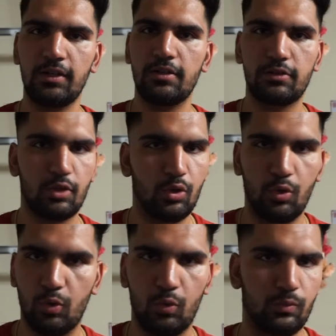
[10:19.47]

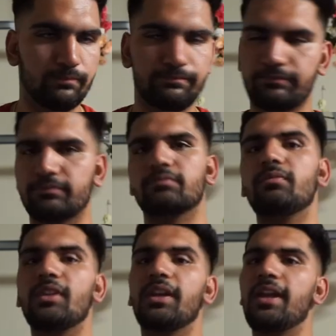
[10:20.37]
So
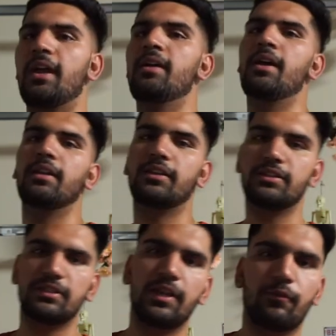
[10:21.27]
yeah, this
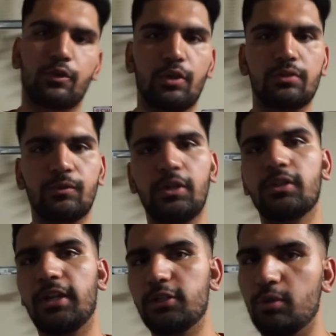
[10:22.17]
is it for today's video.
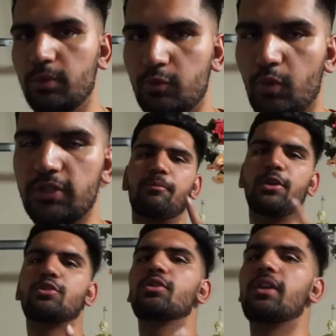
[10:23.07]
Thanks so much for watching. Make
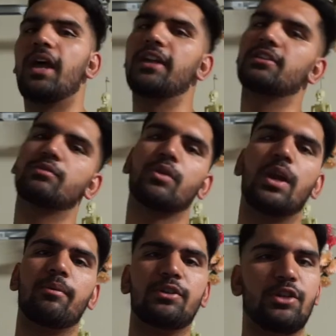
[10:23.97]
sure you like,
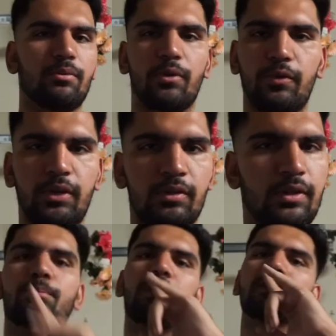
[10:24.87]
subscribe, and share my video.
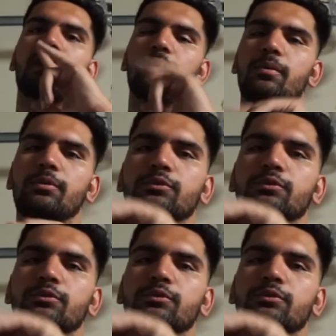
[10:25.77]
Peace out.